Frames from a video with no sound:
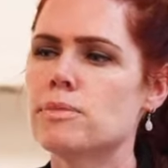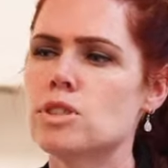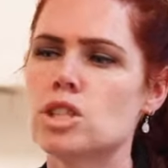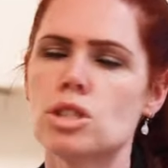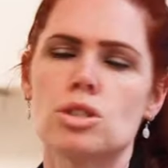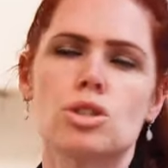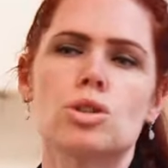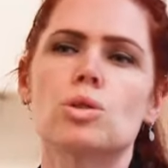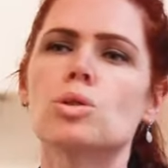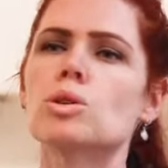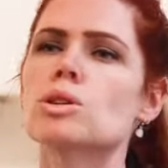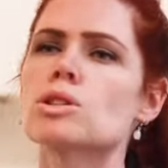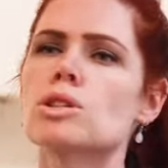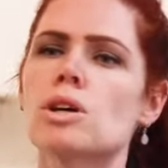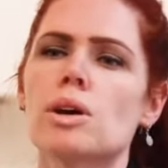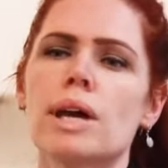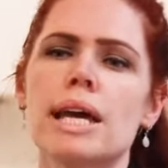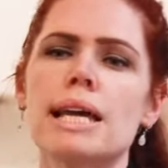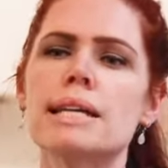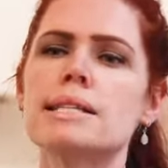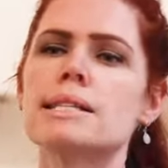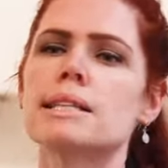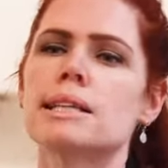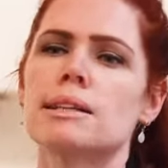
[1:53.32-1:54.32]
just talk so
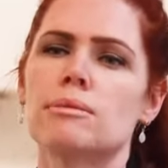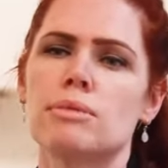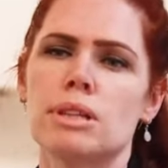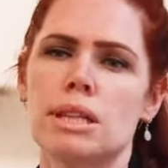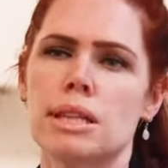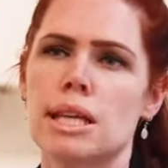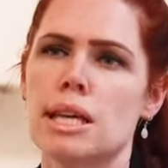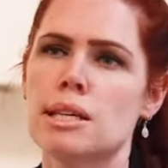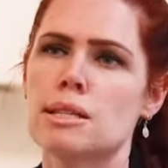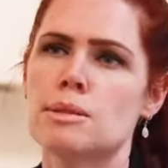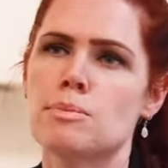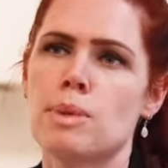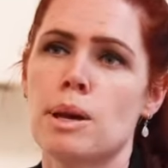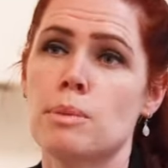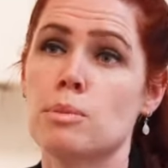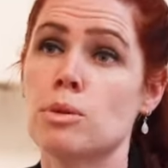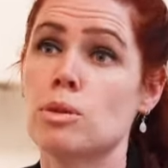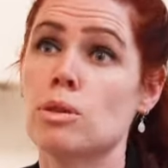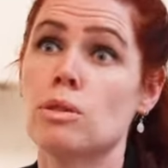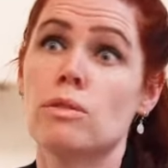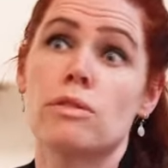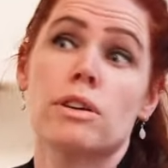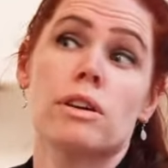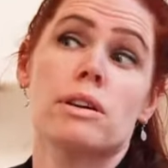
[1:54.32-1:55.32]
easily with these
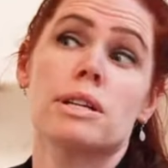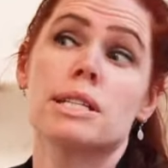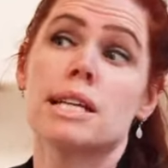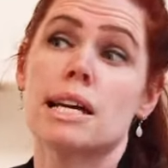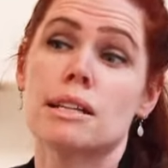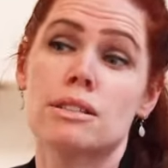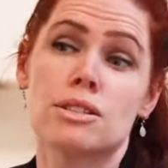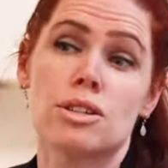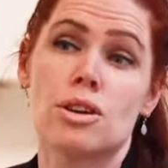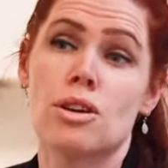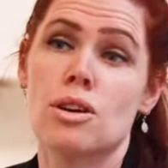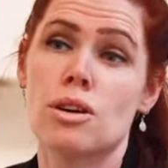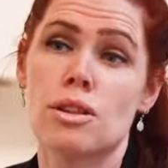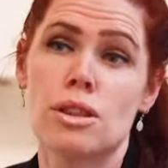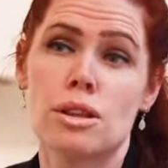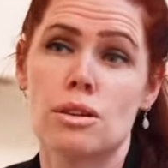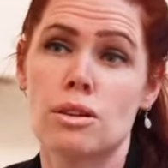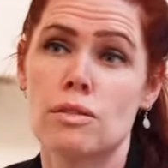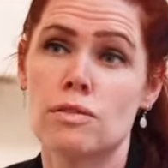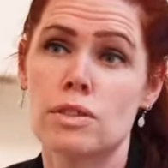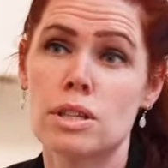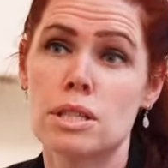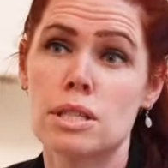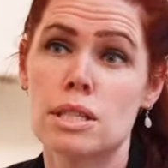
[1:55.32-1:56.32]
people who are very down to earth
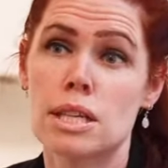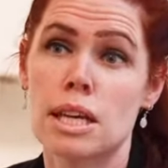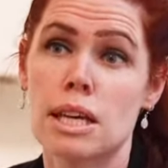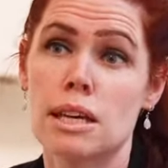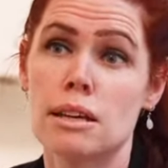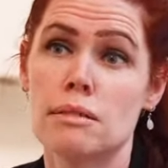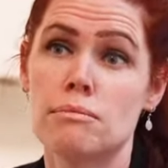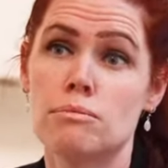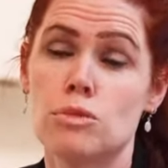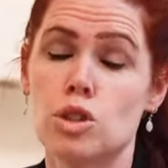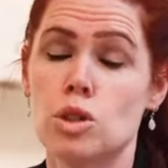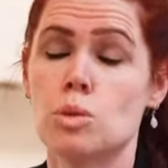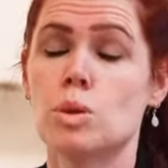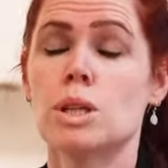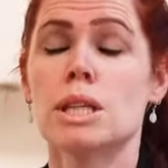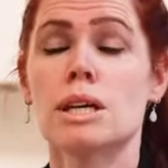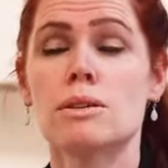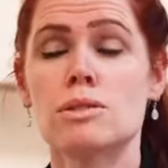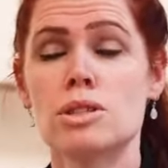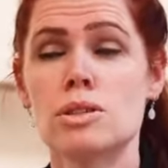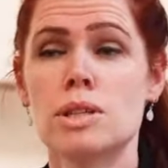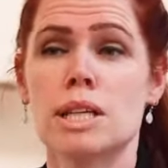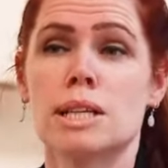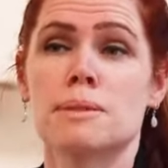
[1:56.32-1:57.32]
and obviously knew what
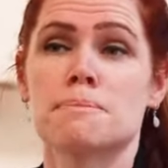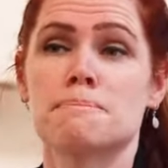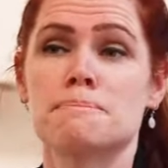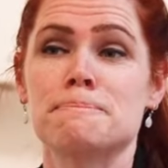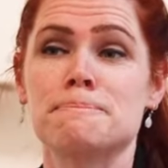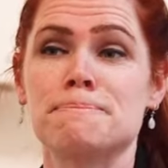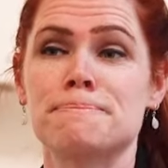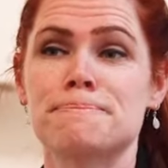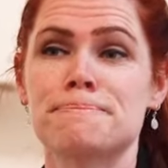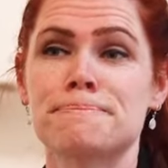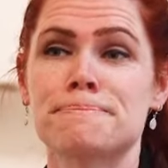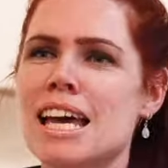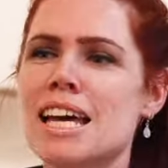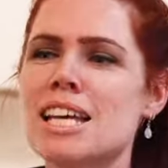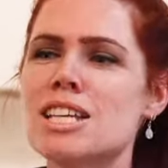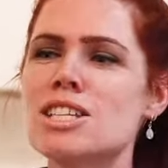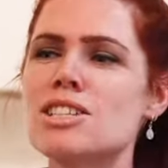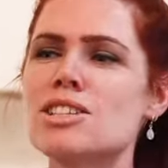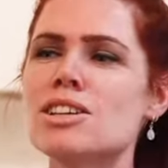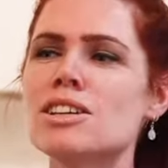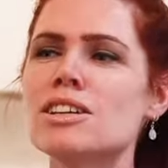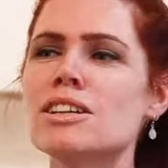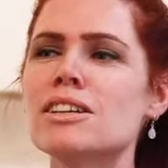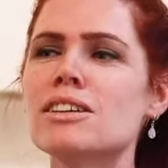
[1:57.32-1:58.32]
they were doing.
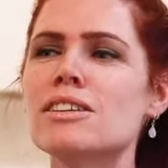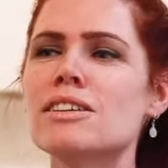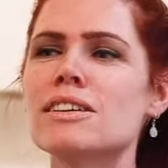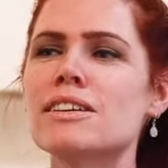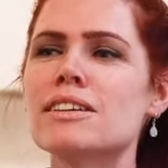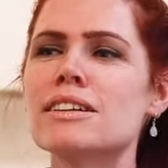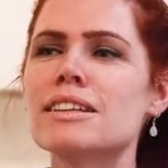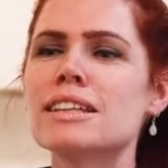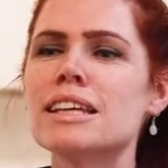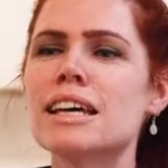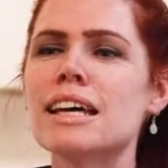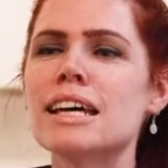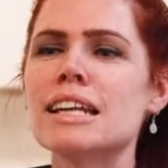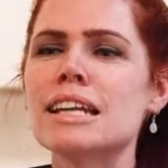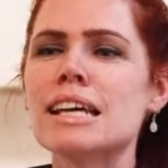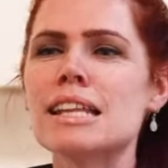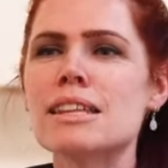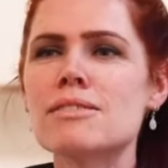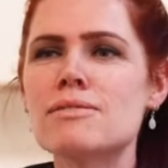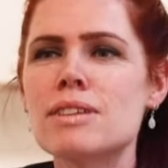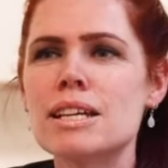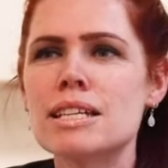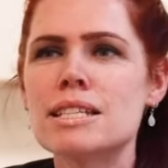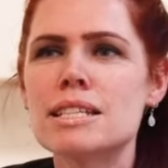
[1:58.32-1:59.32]
So
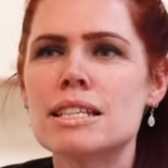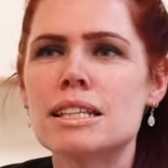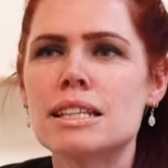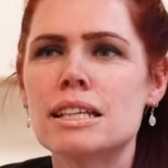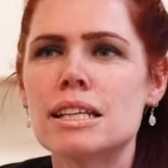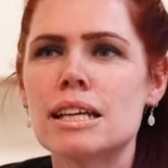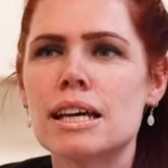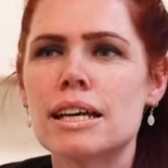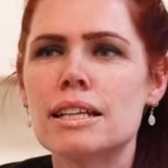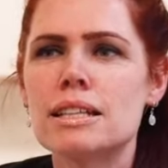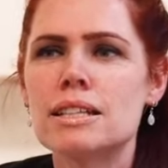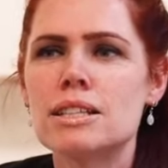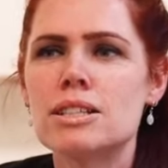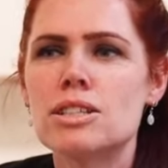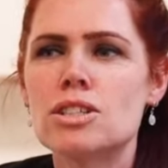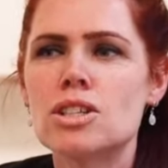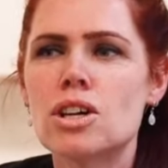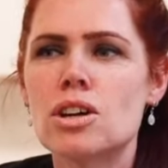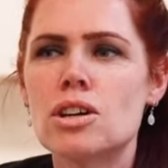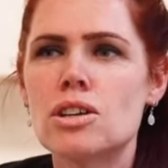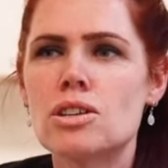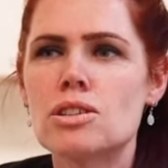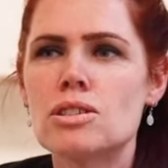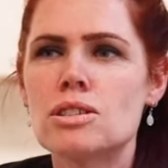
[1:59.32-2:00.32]
another reason that I
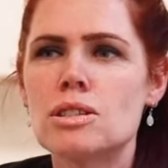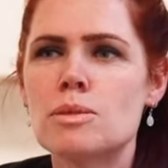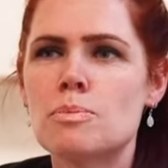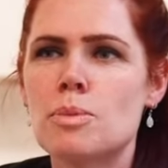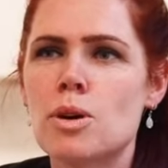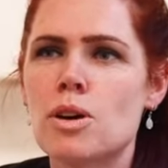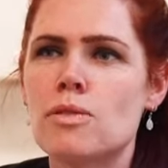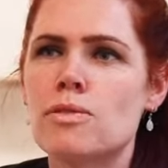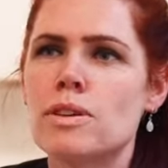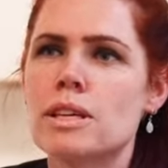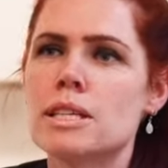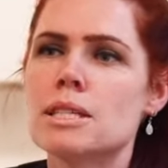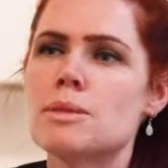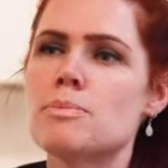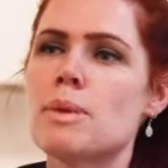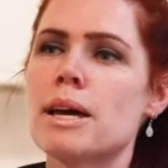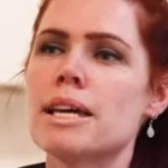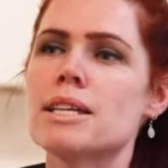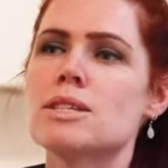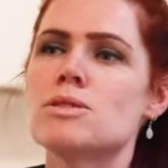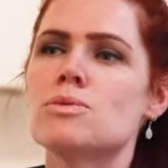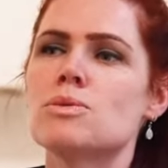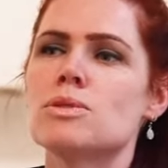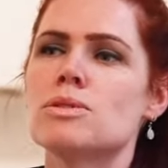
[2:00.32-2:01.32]
chose the perfect
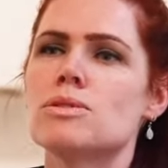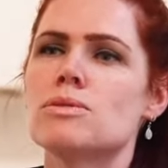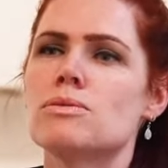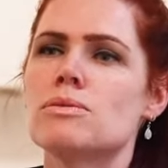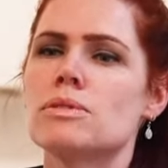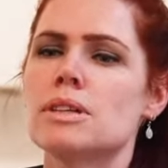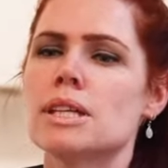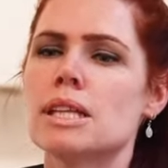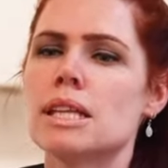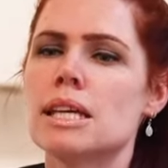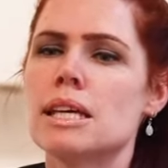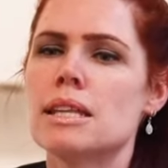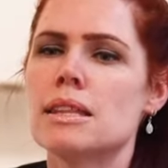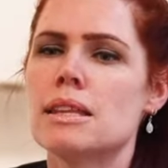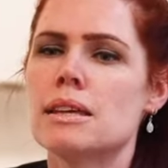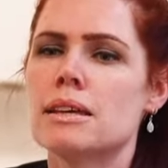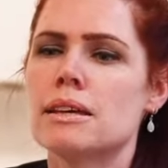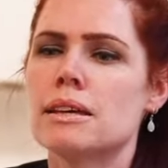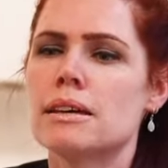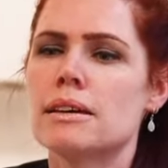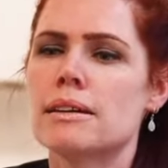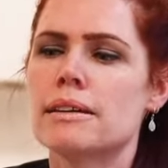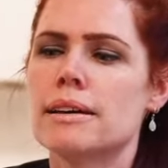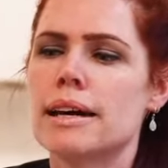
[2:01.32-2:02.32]
space was really
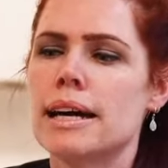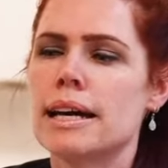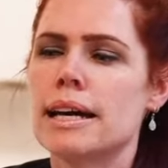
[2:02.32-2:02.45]
the,